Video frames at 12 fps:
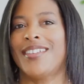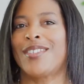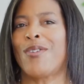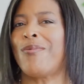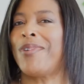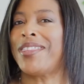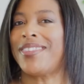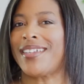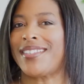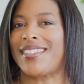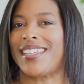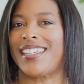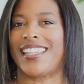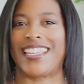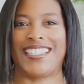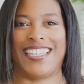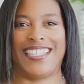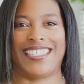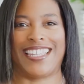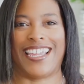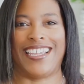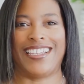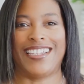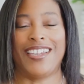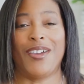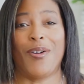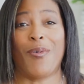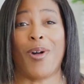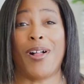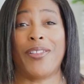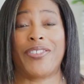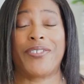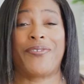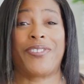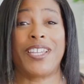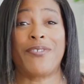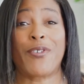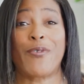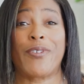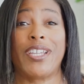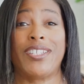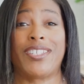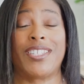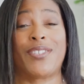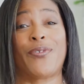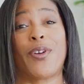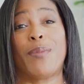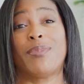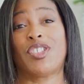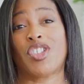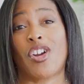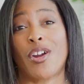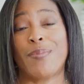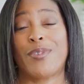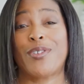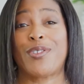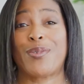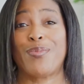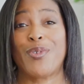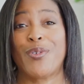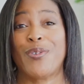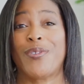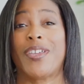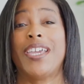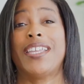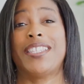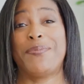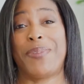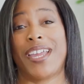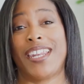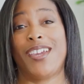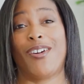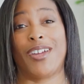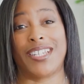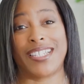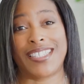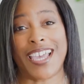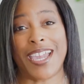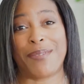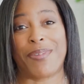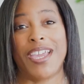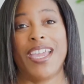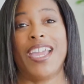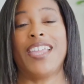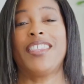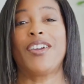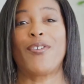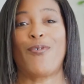So what does tequila taste like? Well, the flavor ranges from sharp to smooth depending on the type, and there are